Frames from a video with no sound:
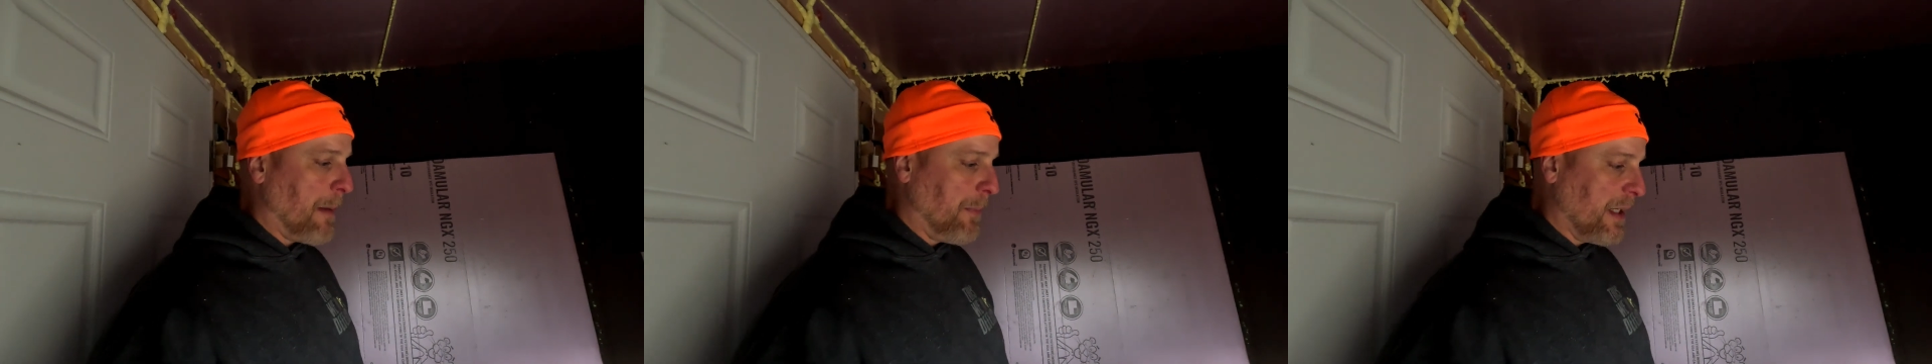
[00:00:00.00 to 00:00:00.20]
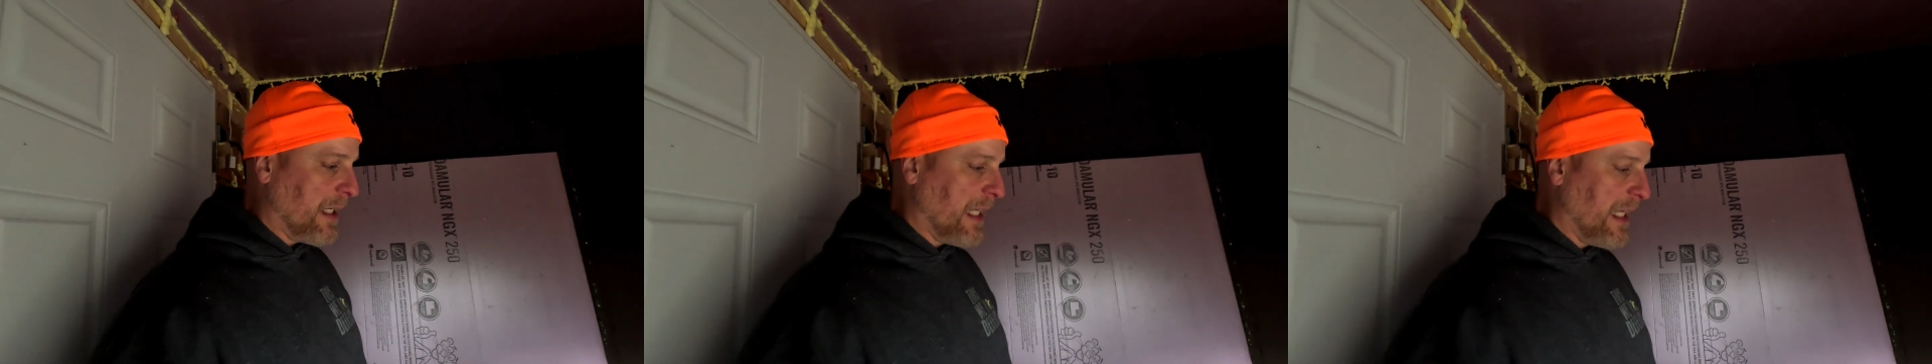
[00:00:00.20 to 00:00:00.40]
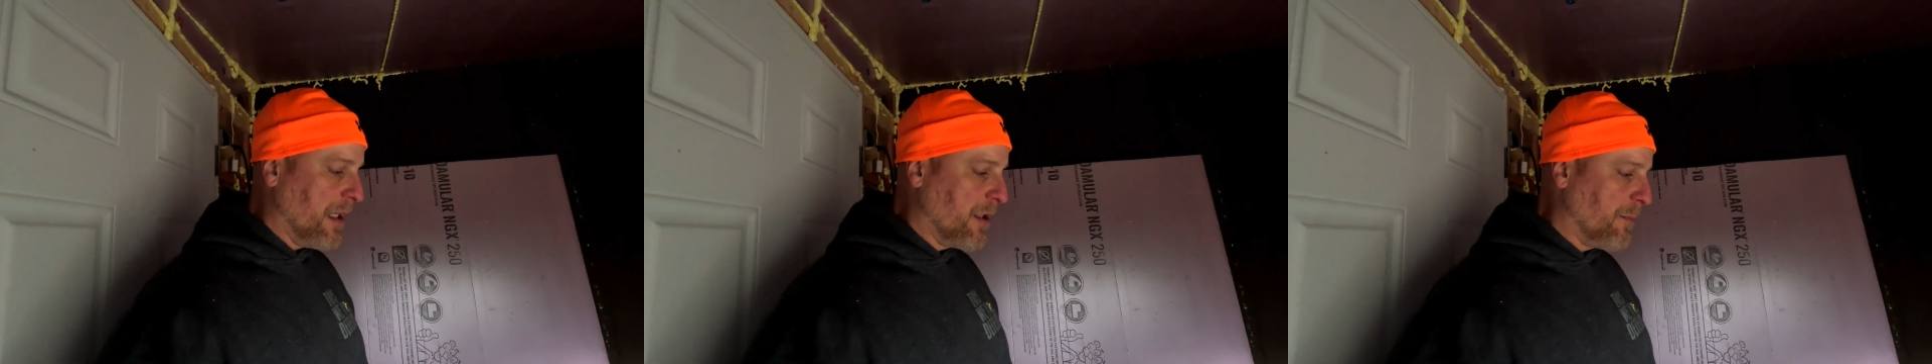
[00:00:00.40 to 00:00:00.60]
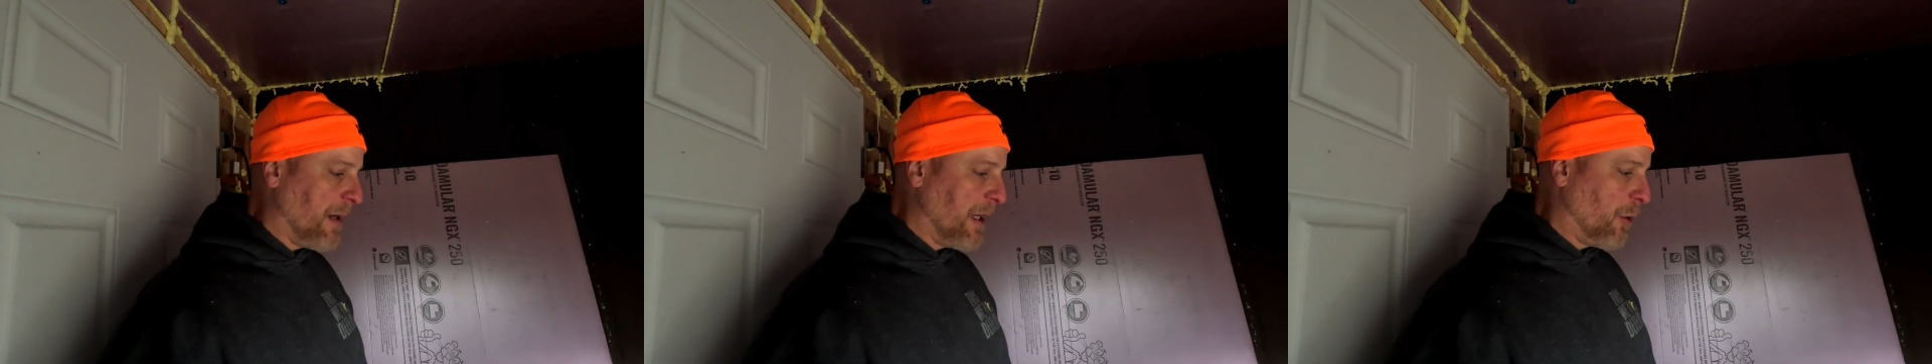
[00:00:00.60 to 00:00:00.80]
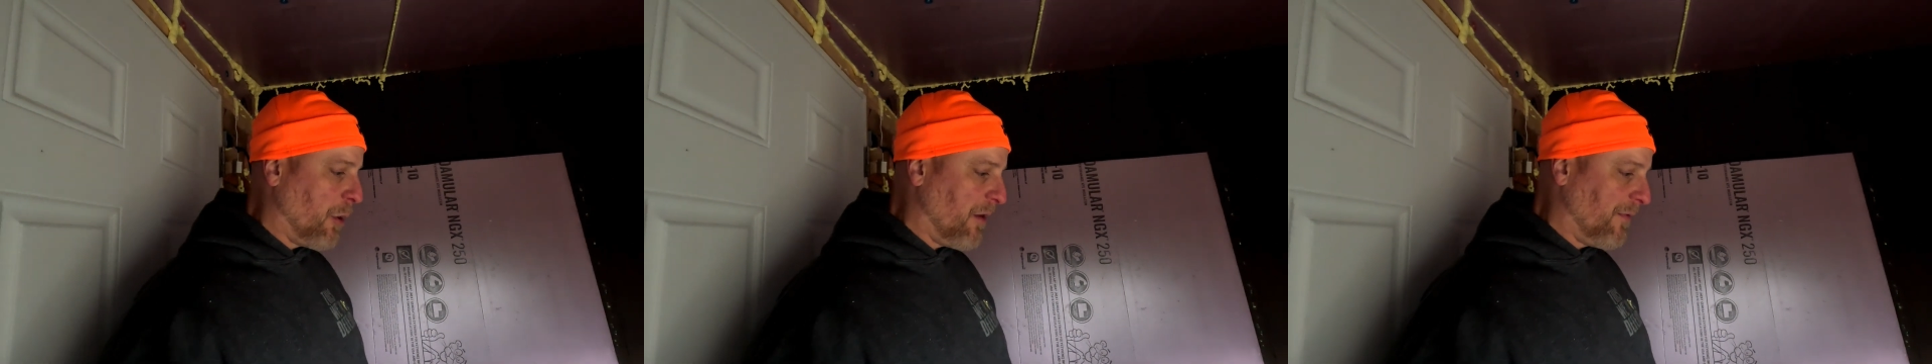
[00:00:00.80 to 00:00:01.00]
Buddy heater
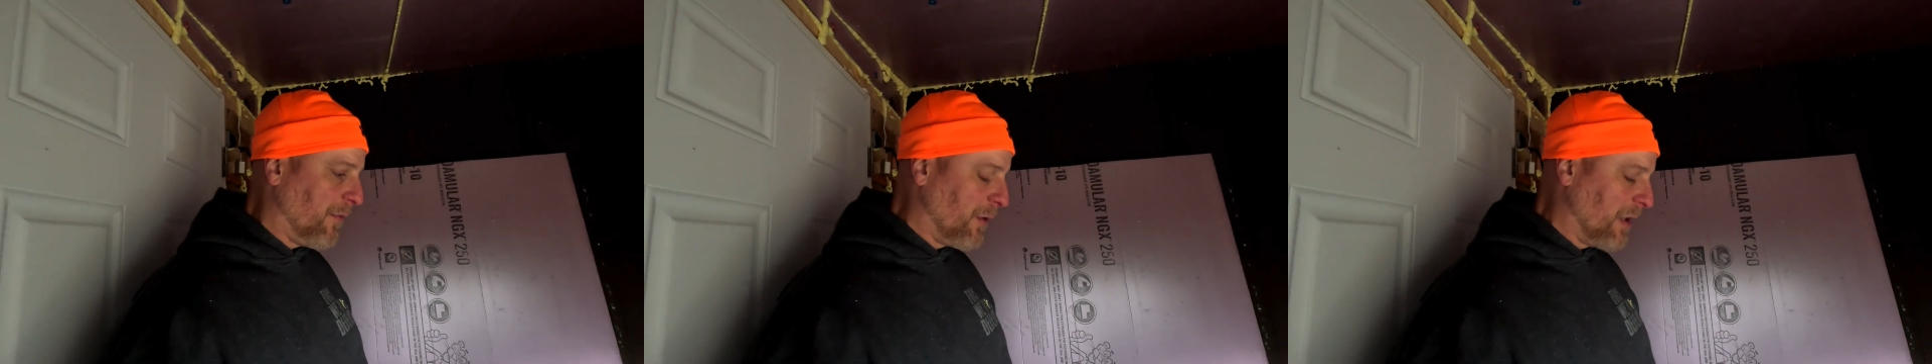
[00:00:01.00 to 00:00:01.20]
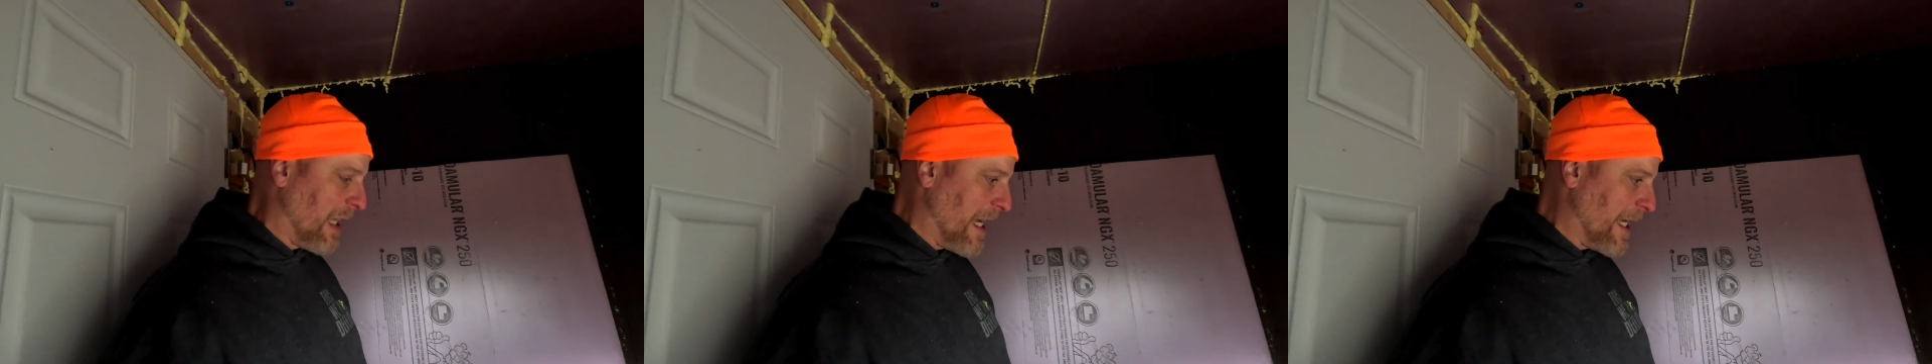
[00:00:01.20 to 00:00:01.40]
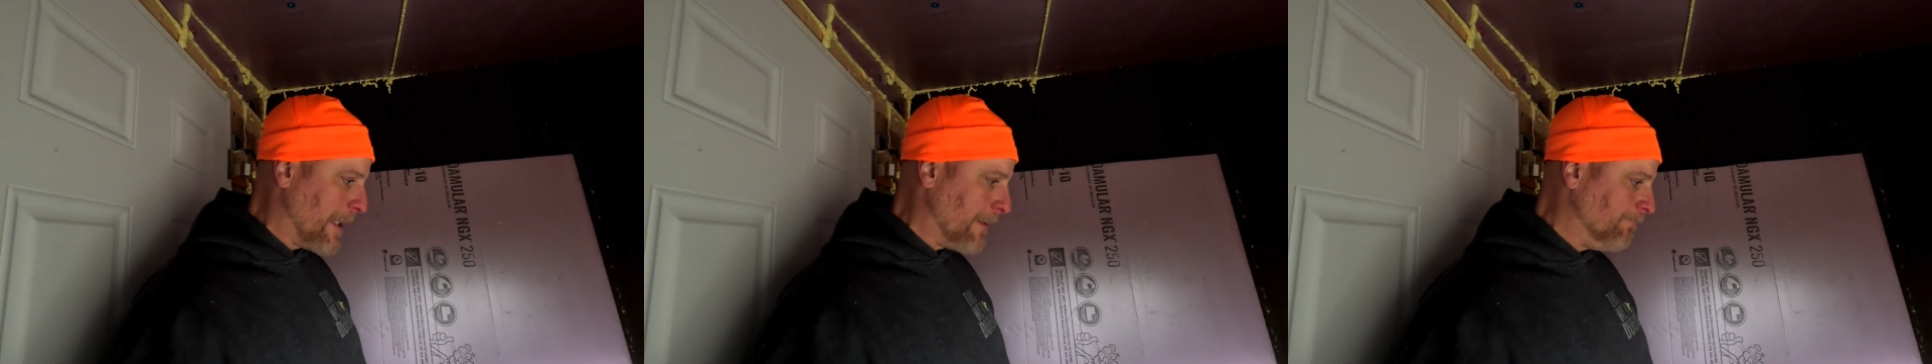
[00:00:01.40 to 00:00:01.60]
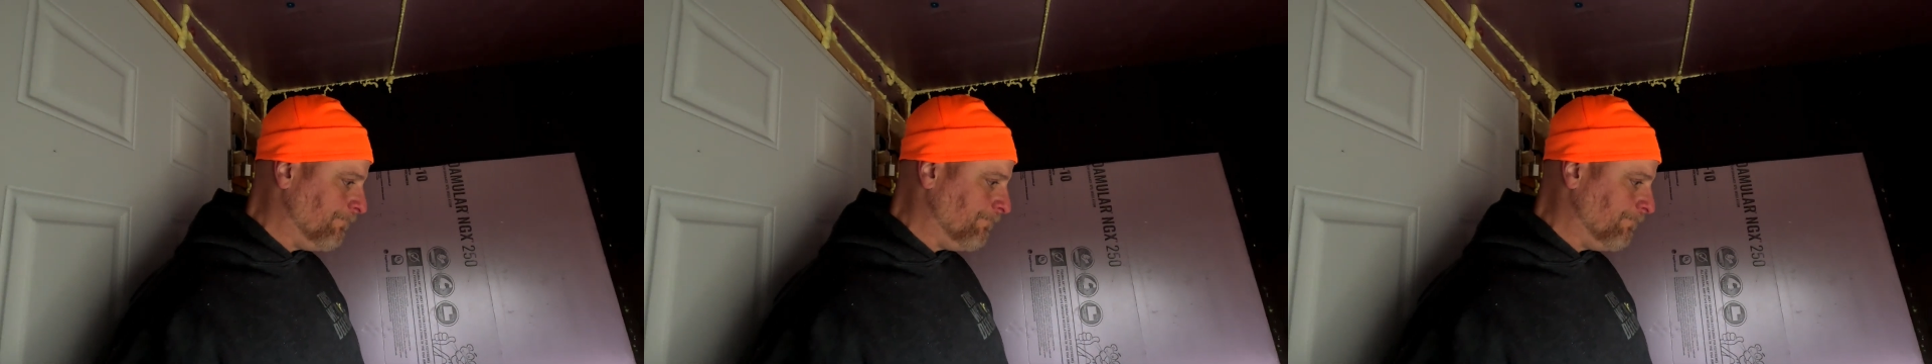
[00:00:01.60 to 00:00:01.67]
been off for like